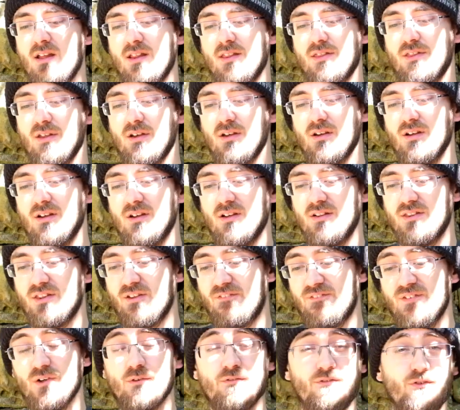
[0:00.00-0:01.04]
The
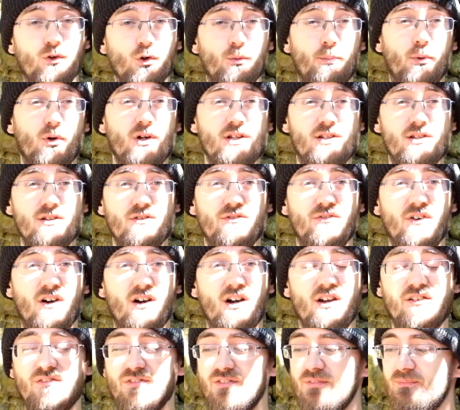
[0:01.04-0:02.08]
Film
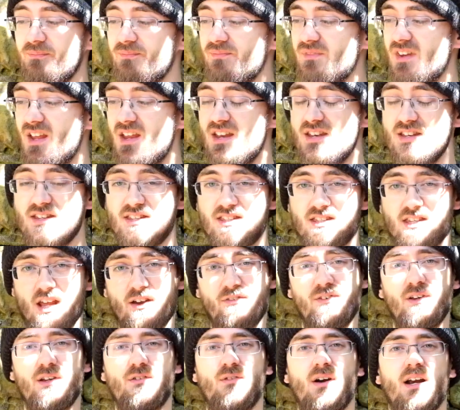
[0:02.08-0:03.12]
4.25,
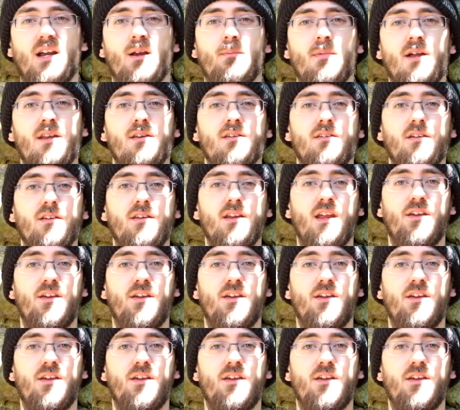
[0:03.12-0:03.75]
definitely recommended.